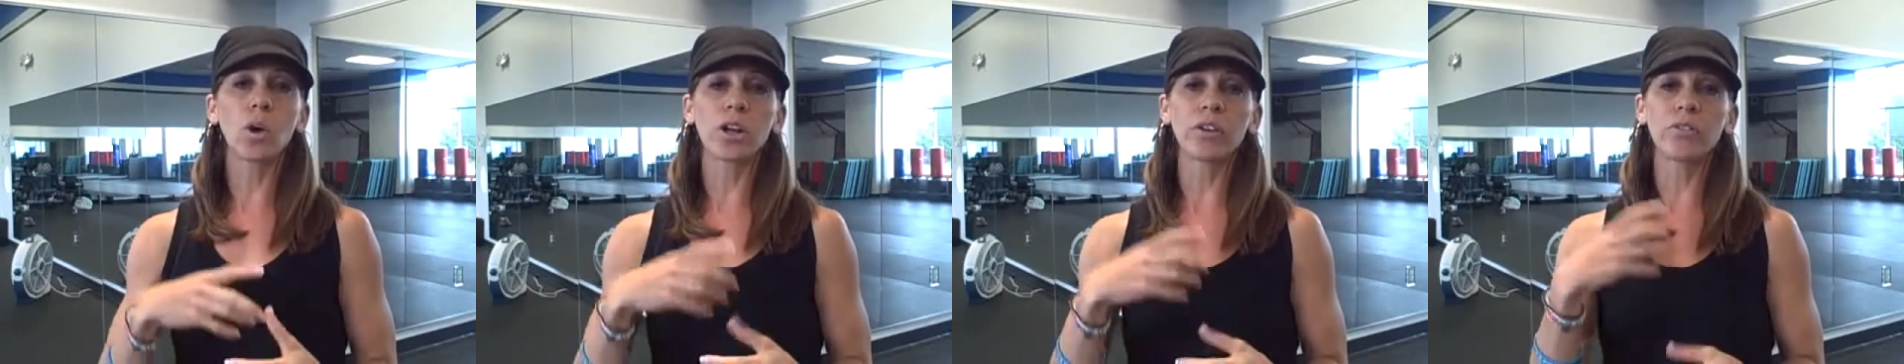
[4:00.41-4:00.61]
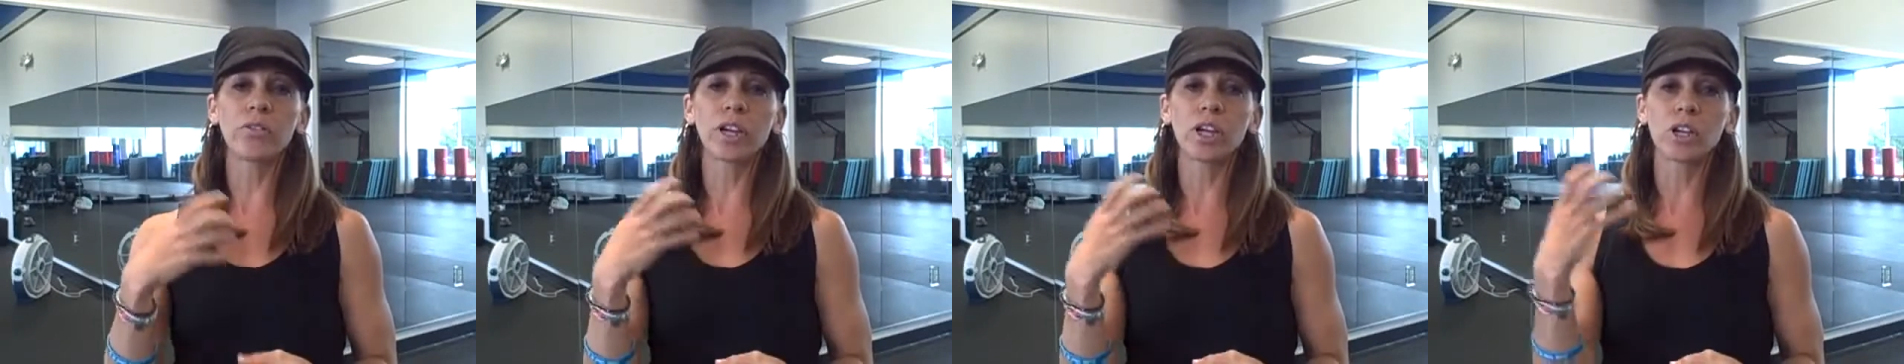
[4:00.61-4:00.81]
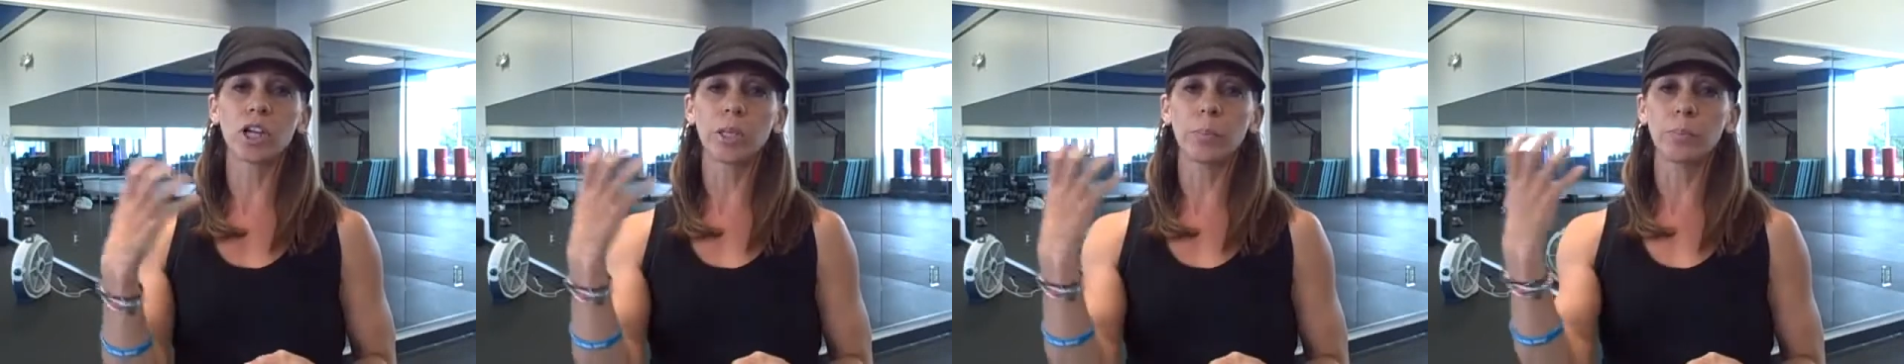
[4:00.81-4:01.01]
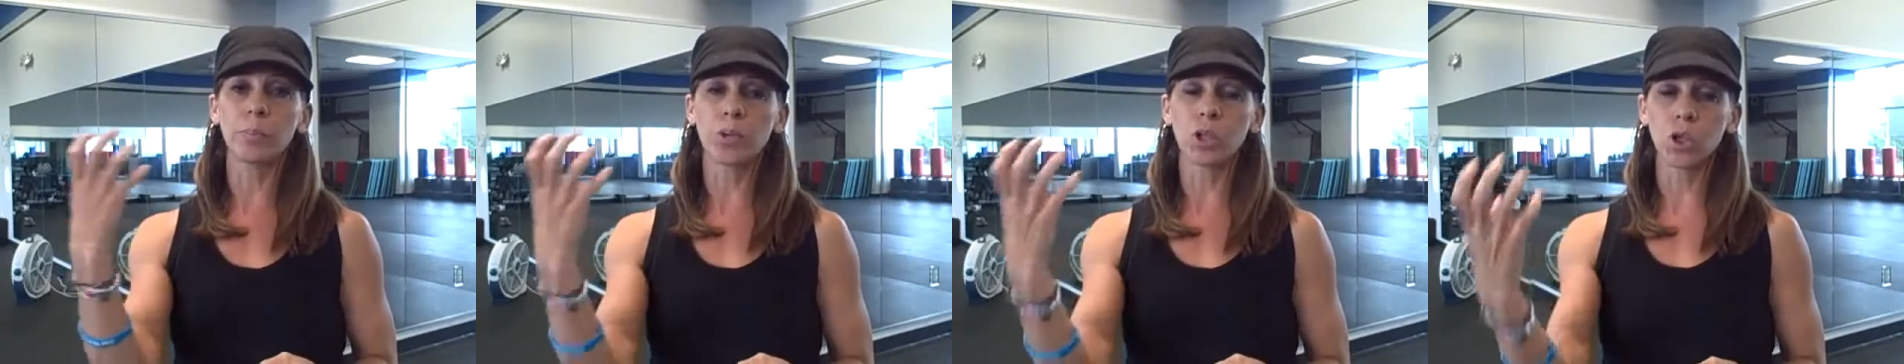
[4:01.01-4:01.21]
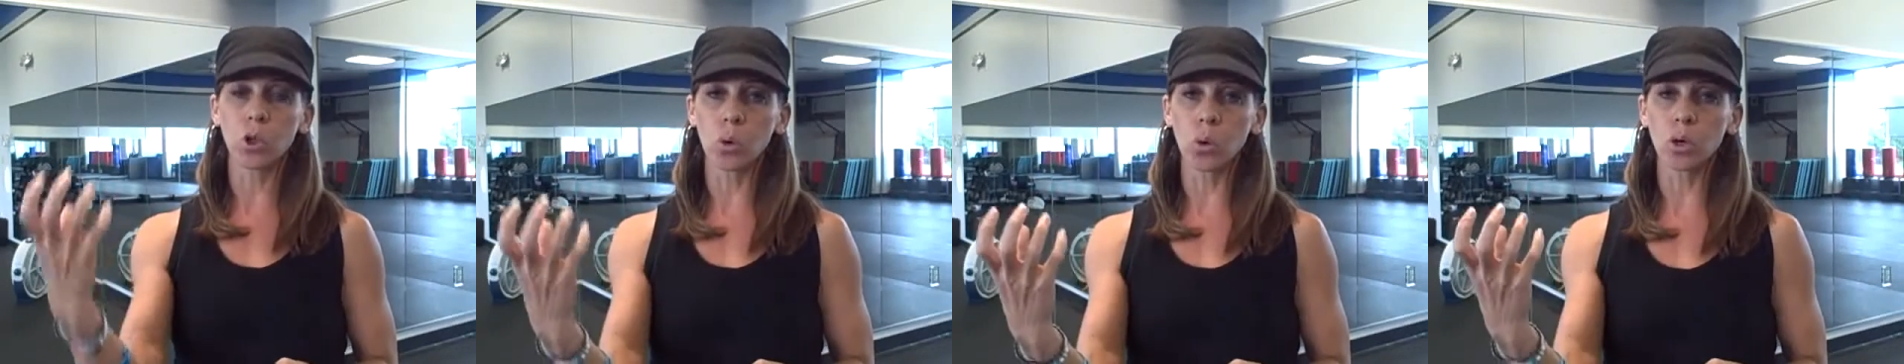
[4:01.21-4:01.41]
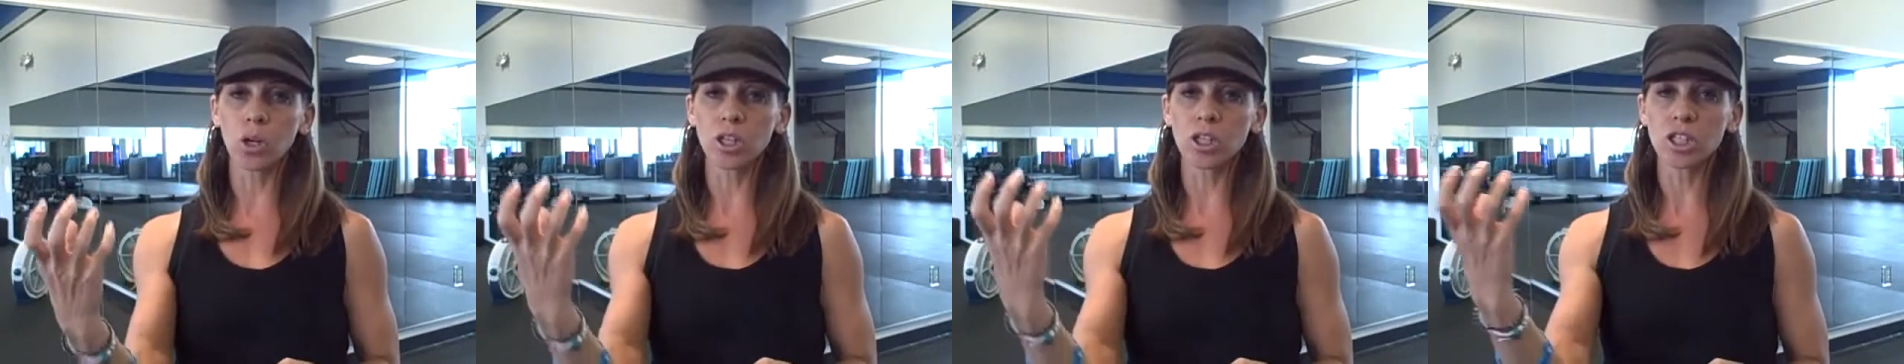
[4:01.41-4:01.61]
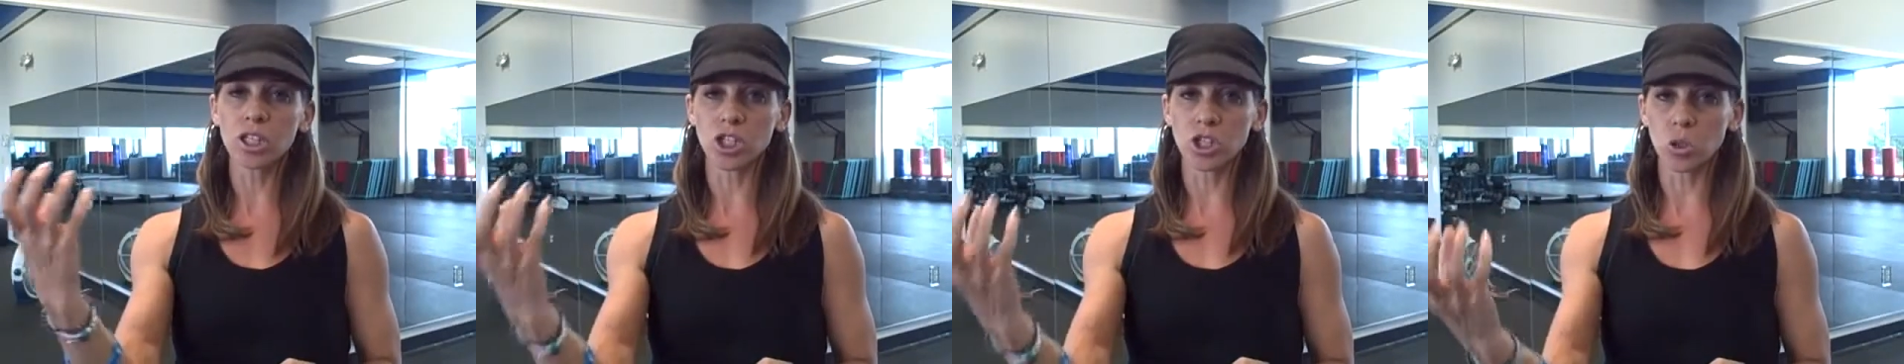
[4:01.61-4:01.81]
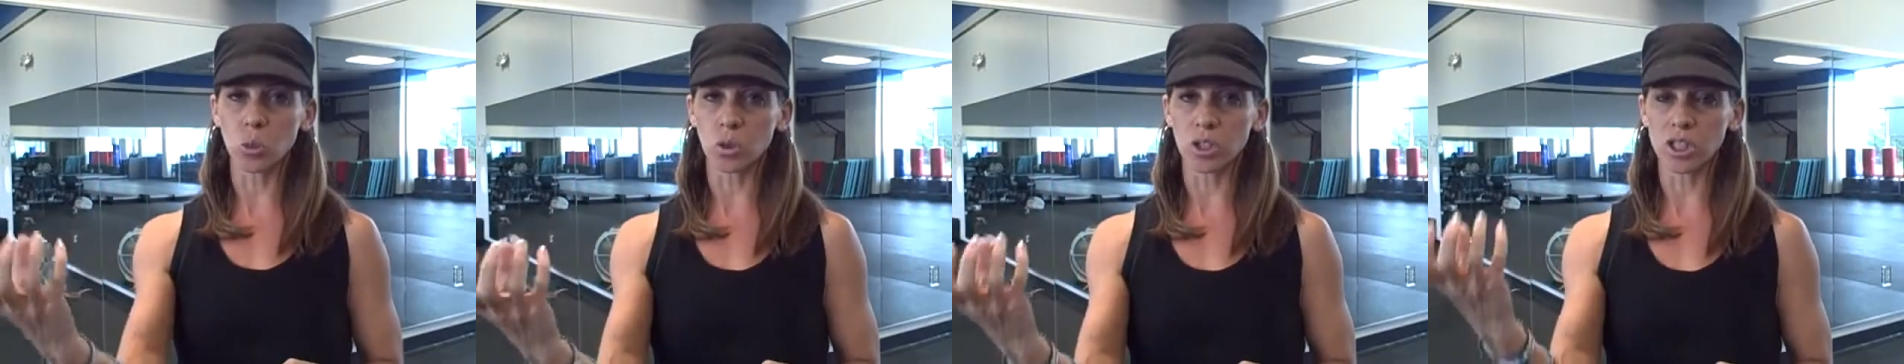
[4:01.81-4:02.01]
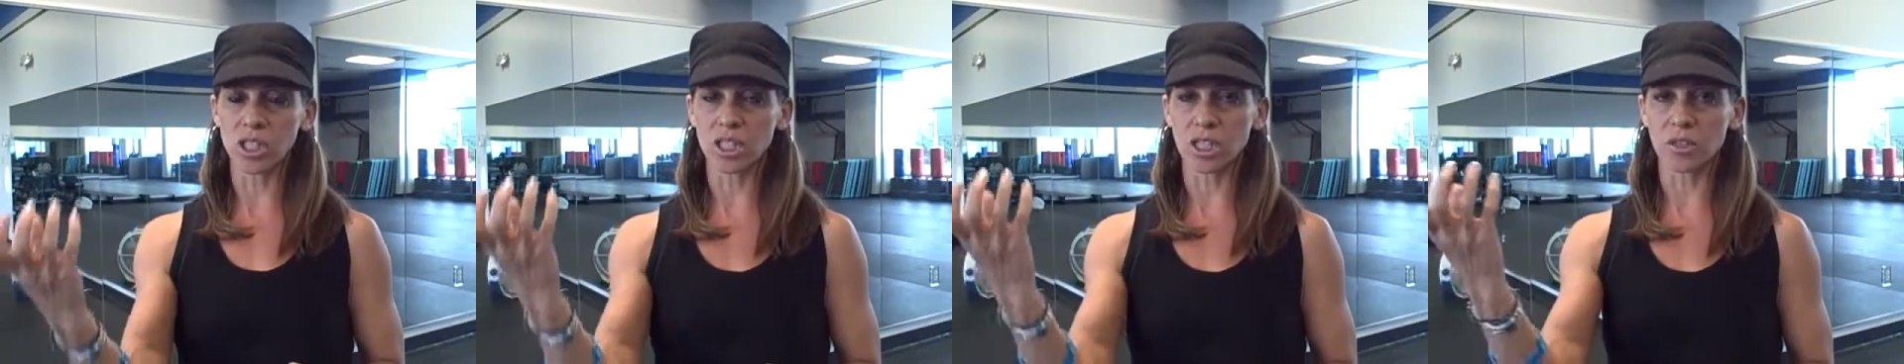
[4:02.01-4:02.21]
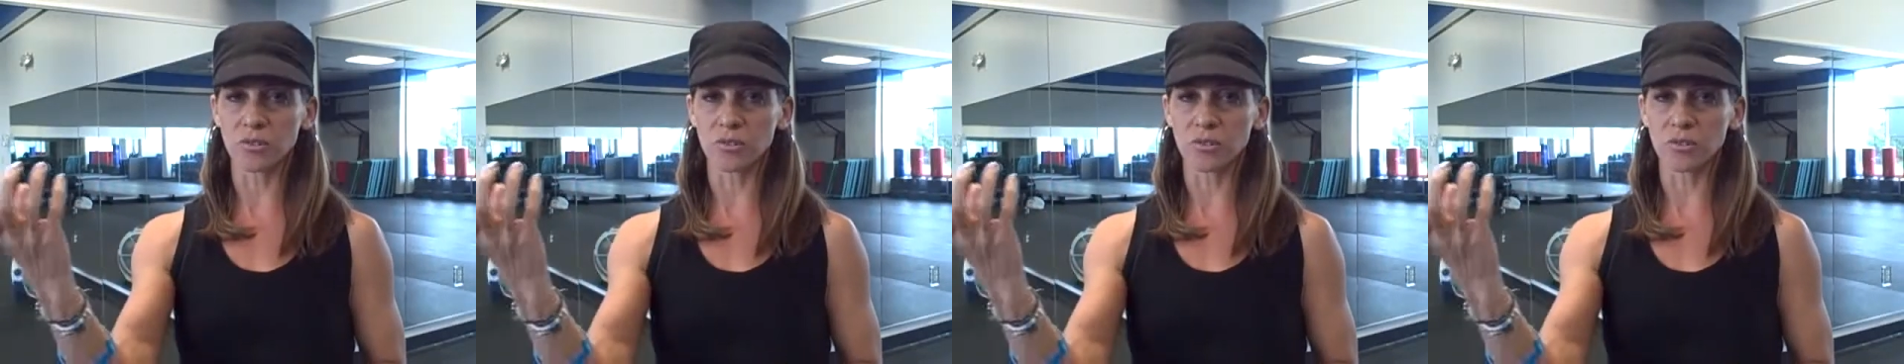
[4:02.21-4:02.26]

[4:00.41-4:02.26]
one very pure source